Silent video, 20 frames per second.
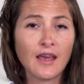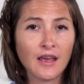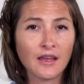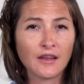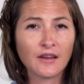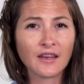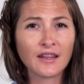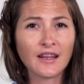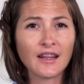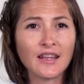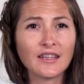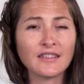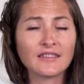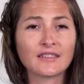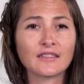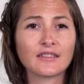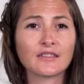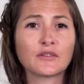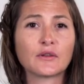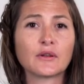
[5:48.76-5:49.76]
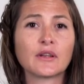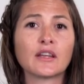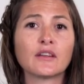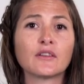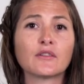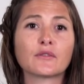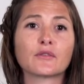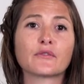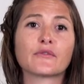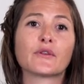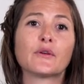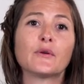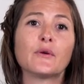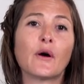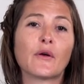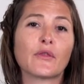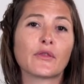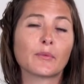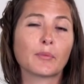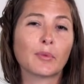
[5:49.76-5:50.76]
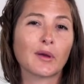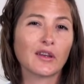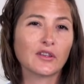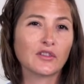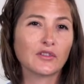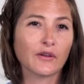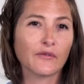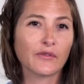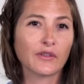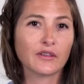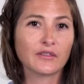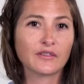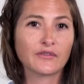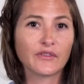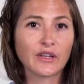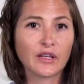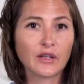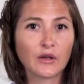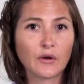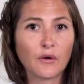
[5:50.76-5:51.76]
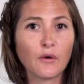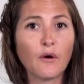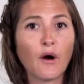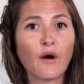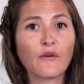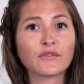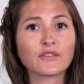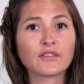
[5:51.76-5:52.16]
You can listen to an interview on the page of this video of